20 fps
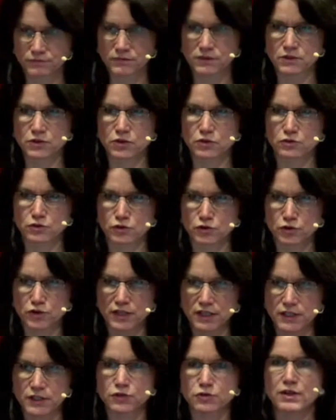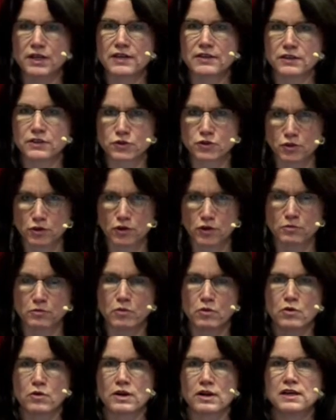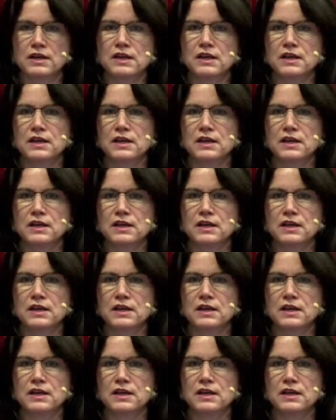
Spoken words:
to study together, to learn more.